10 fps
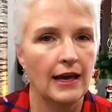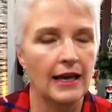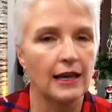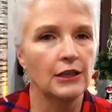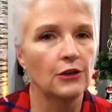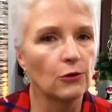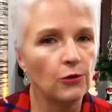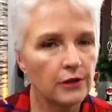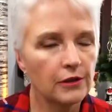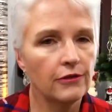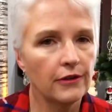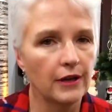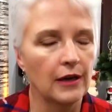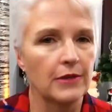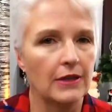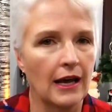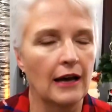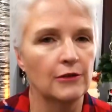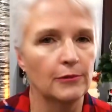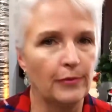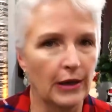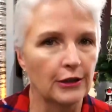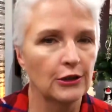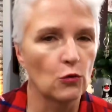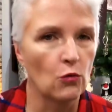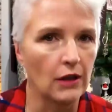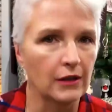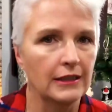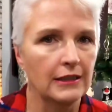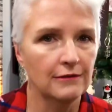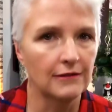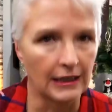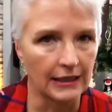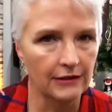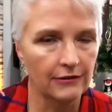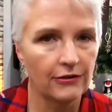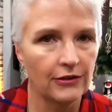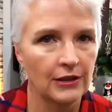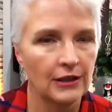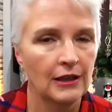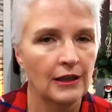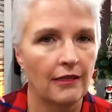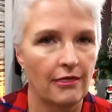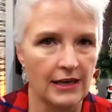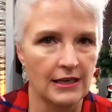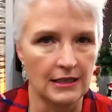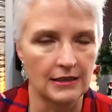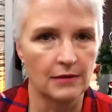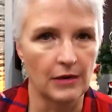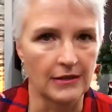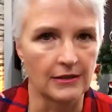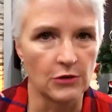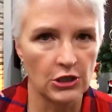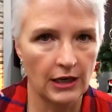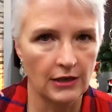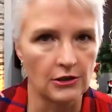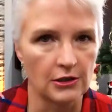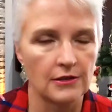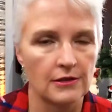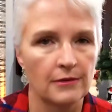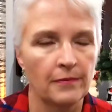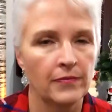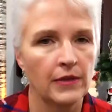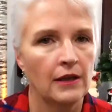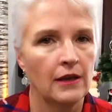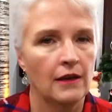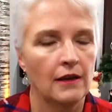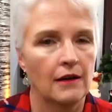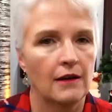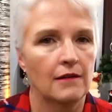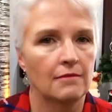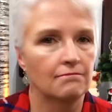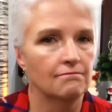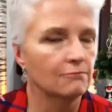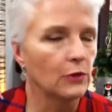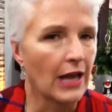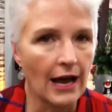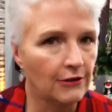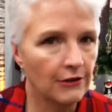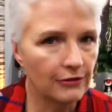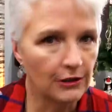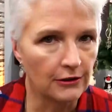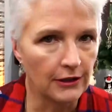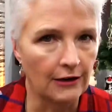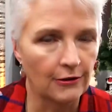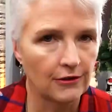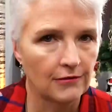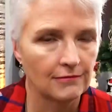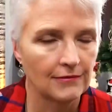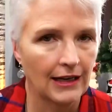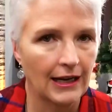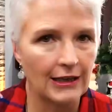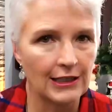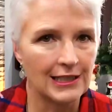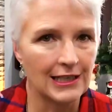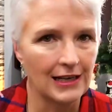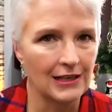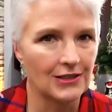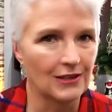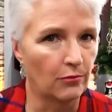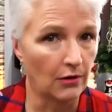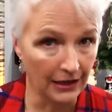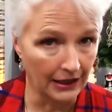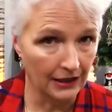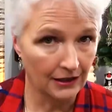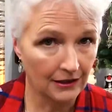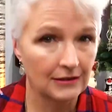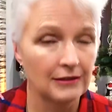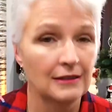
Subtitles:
And in order for them to have a better quality of life, they need to make some changes. We haven't figured out how to change the brain.